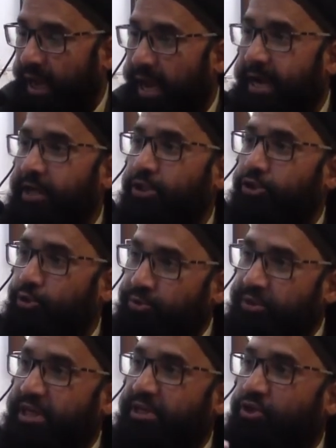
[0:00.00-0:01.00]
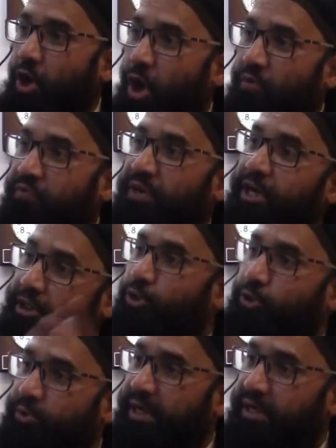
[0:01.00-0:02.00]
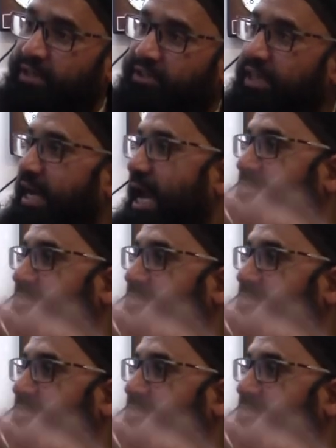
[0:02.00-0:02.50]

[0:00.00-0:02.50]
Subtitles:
and students of his students, they're